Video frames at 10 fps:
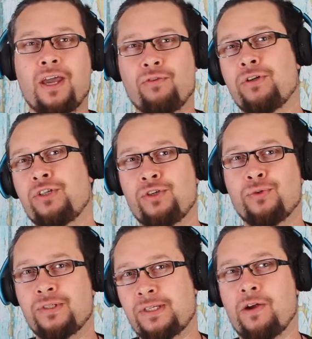
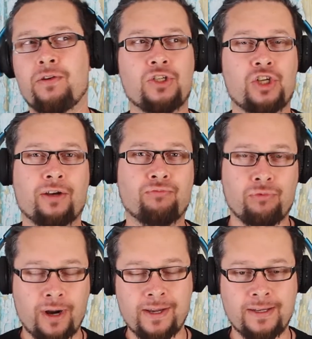original series Jack
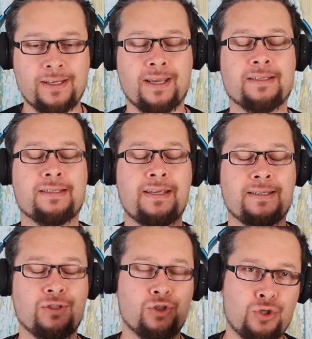Ryan. It's
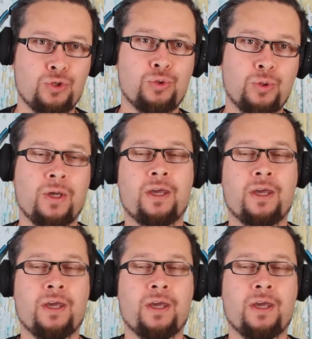season 2.